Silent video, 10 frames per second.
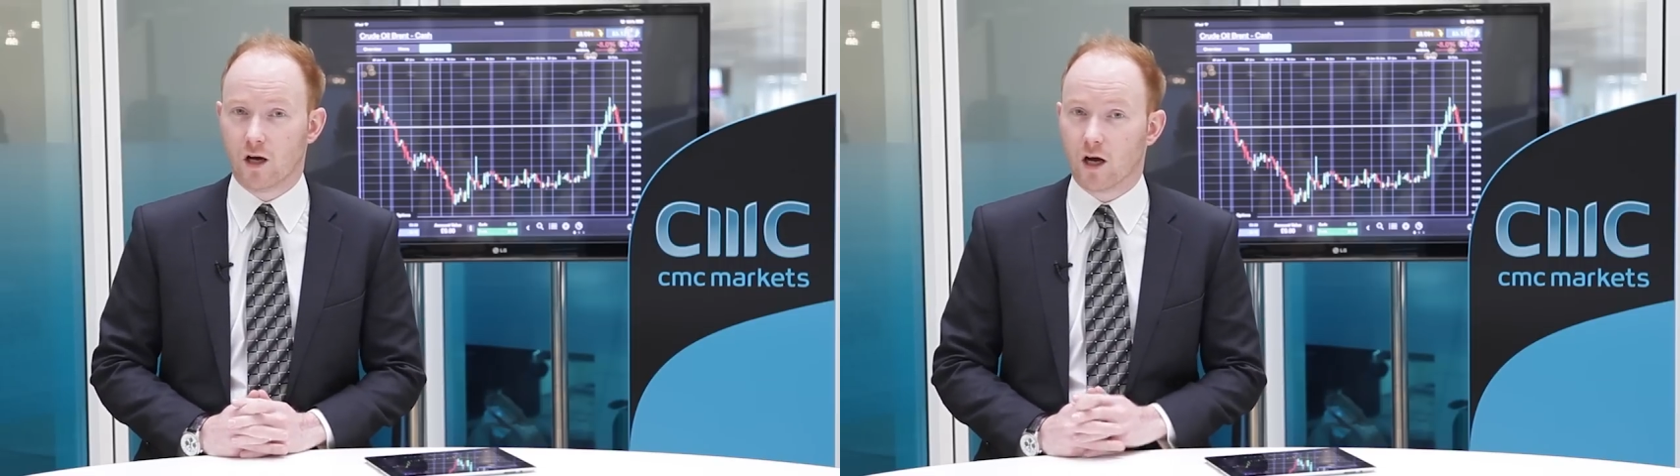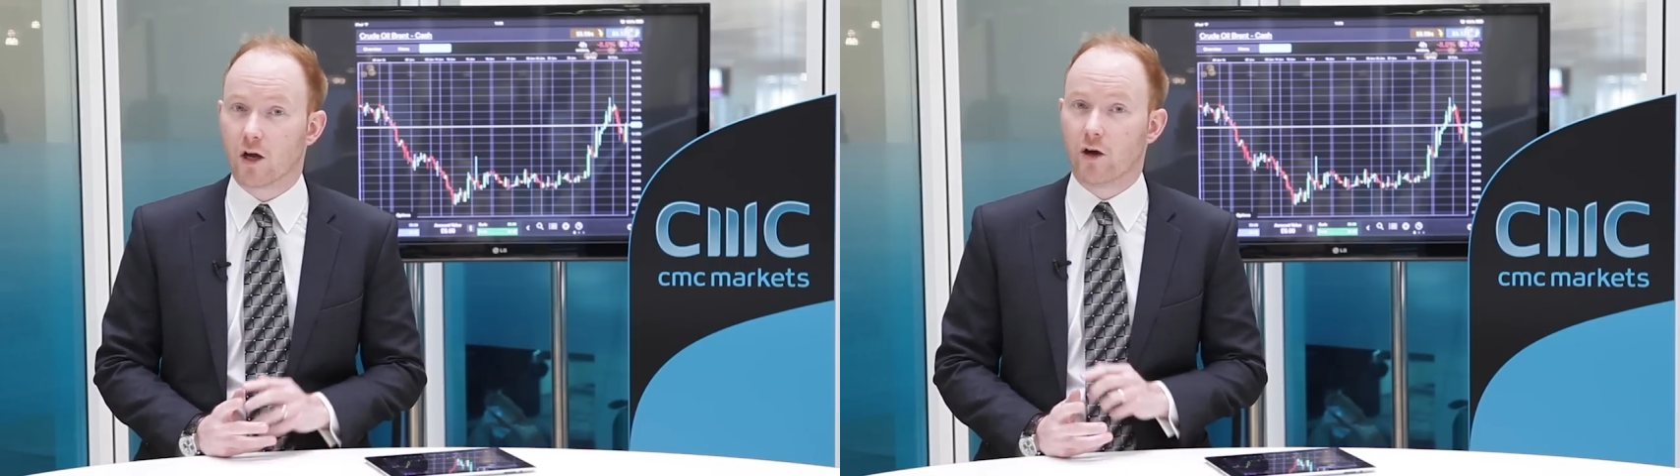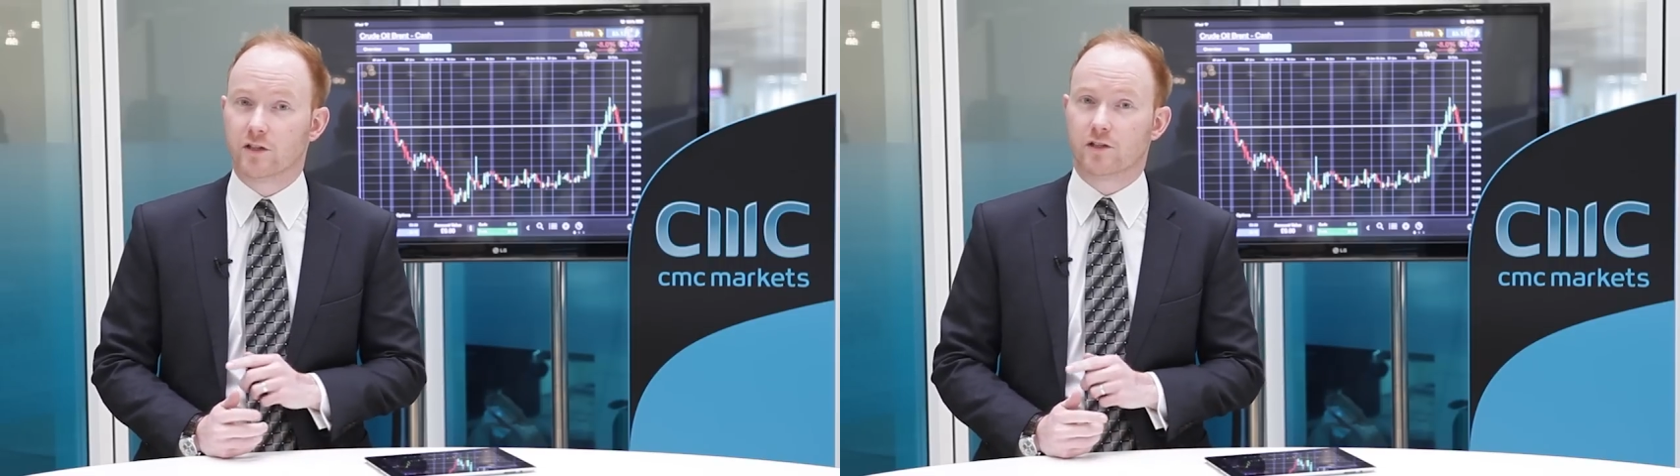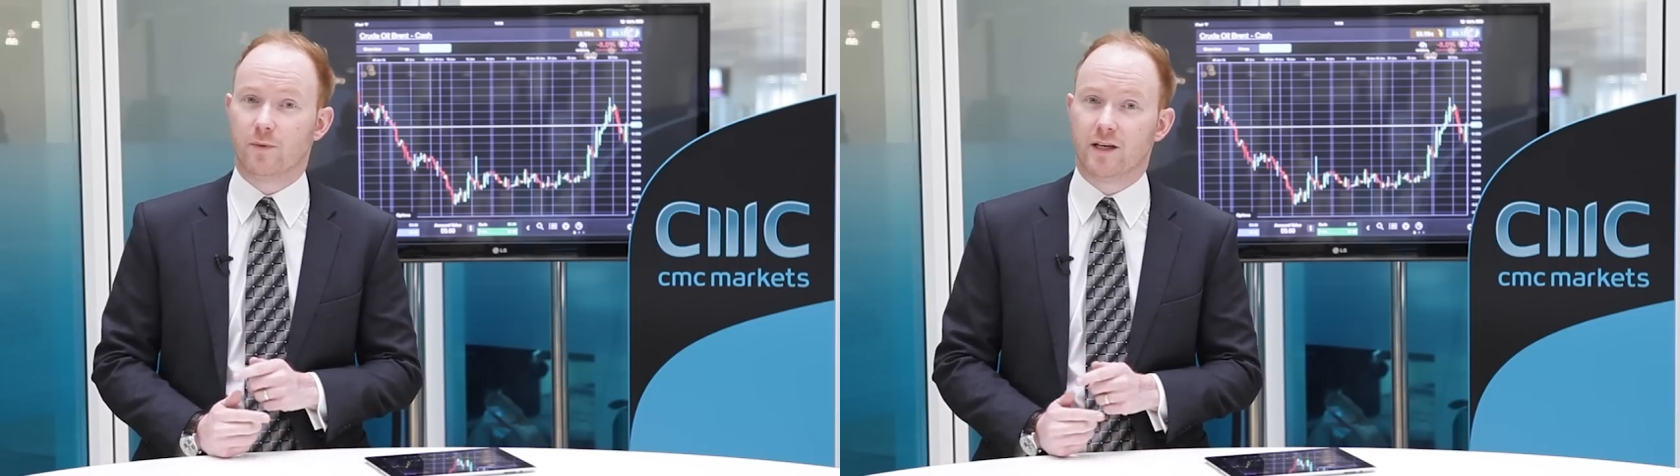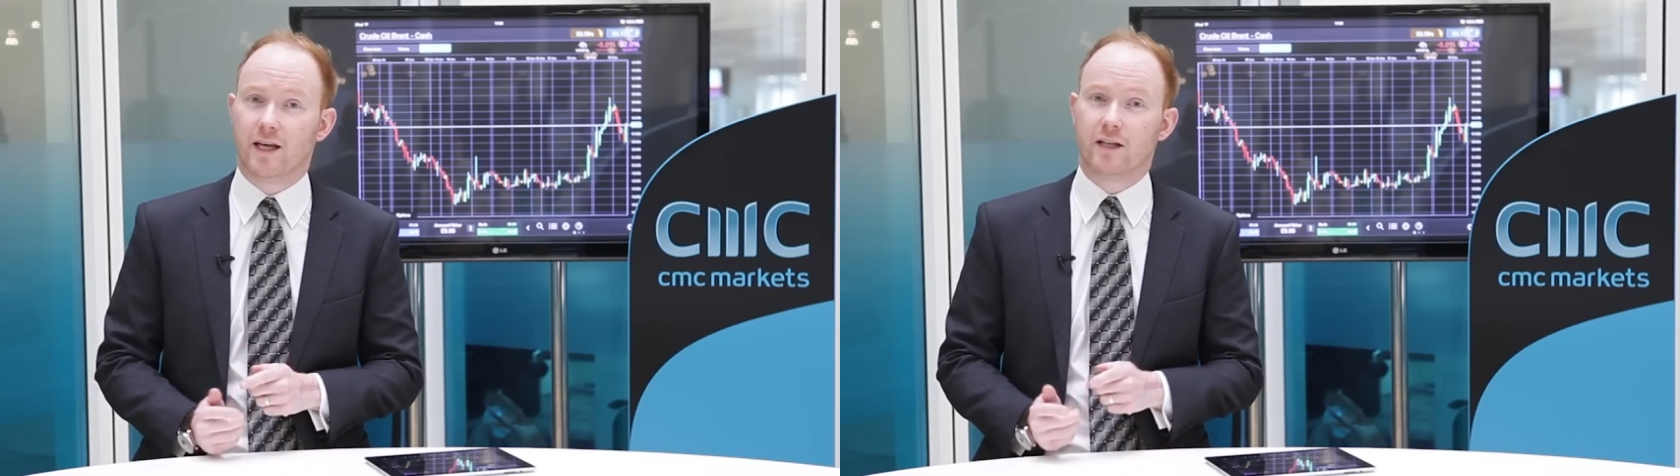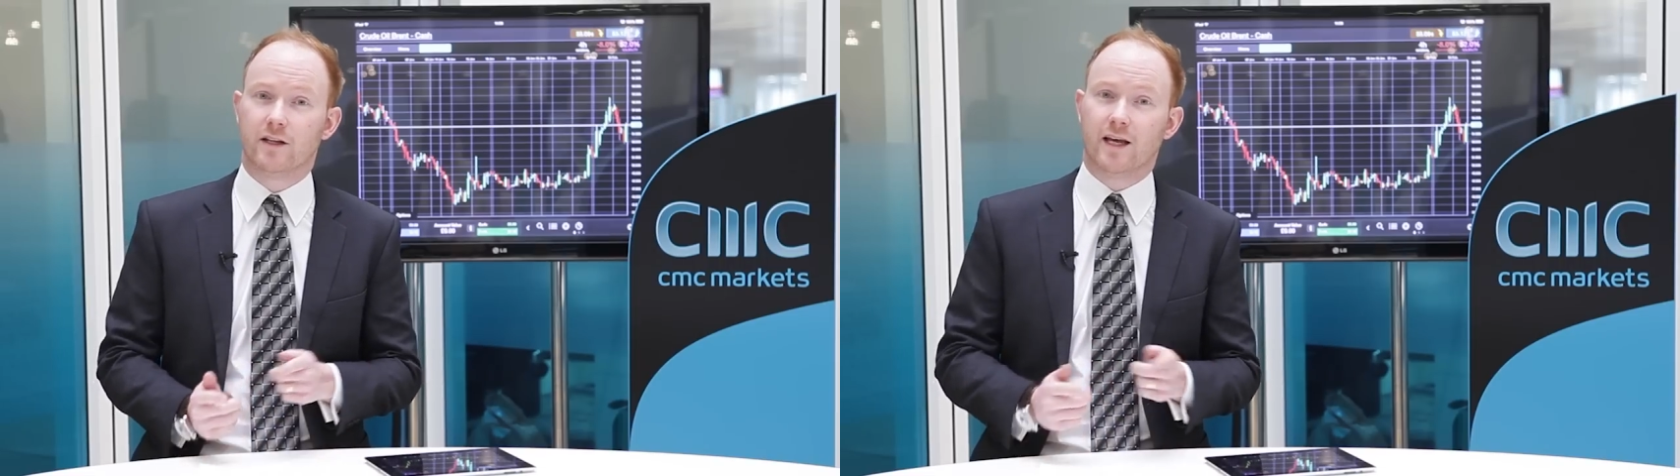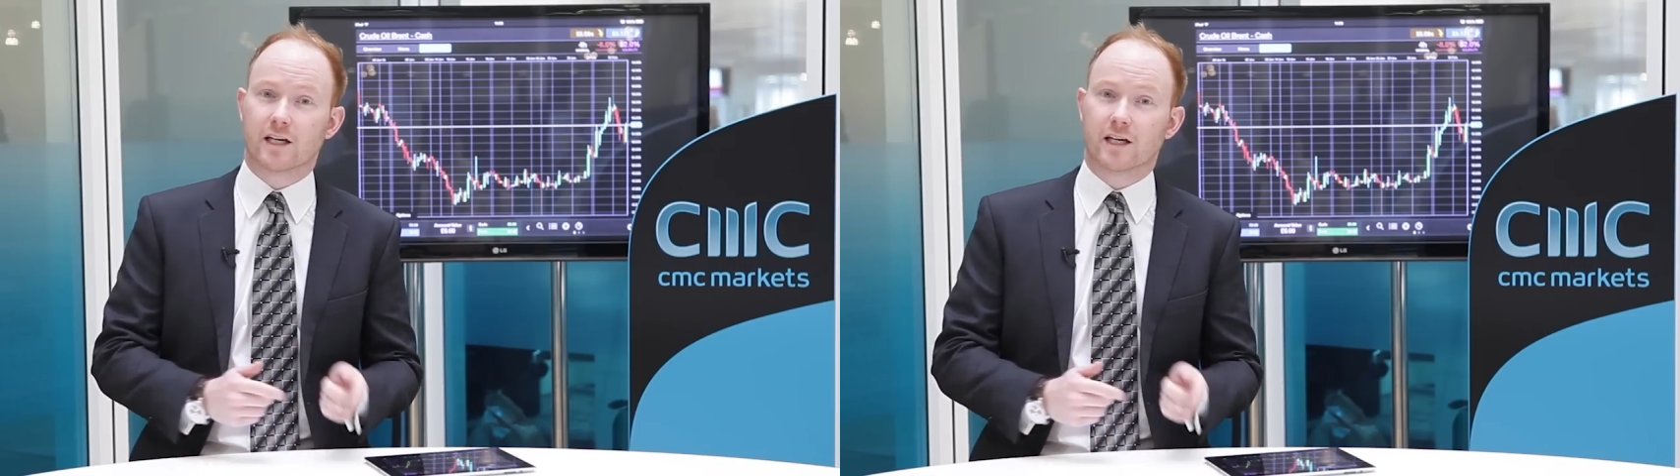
are going to be in the